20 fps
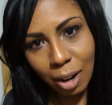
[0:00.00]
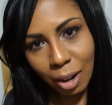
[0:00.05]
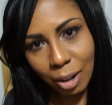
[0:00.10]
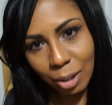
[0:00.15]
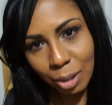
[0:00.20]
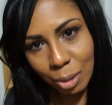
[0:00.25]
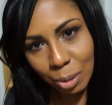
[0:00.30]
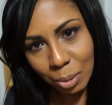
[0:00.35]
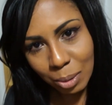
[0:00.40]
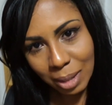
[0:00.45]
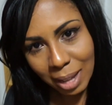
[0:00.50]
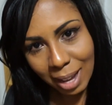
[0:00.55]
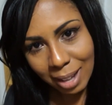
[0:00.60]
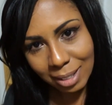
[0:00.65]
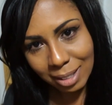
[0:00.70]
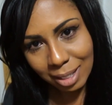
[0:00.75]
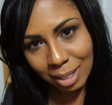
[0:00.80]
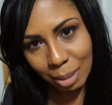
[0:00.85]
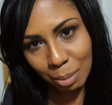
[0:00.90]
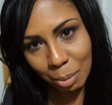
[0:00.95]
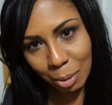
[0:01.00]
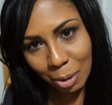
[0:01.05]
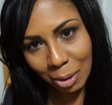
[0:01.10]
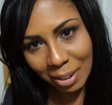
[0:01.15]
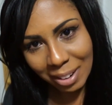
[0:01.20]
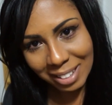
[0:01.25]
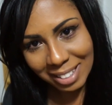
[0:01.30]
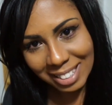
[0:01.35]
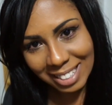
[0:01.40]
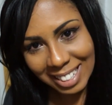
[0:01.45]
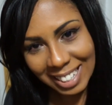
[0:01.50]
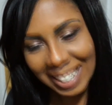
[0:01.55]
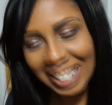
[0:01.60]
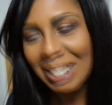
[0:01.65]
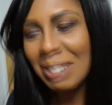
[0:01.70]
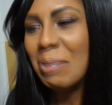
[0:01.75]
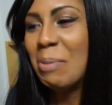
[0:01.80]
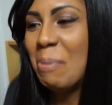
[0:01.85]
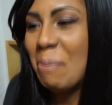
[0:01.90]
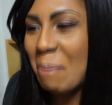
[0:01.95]
Are you a landed immigrant?
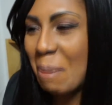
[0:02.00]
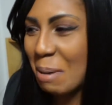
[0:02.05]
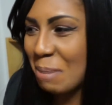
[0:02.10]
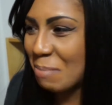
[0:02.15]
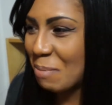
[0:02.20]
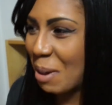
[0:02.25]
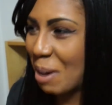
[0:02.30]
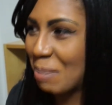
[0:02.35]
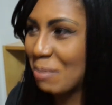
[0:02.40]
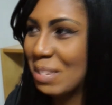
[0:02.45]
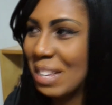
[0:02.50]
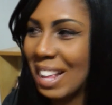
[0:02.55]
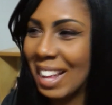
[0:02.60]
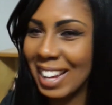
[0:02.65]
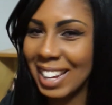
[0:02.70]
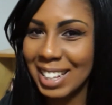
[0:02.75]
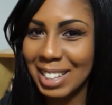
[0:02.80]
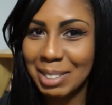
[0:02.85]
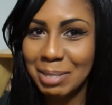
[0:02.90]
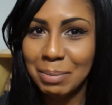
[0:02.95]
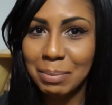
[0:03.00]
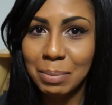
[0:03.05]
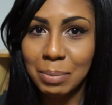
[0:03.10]
My mom's like,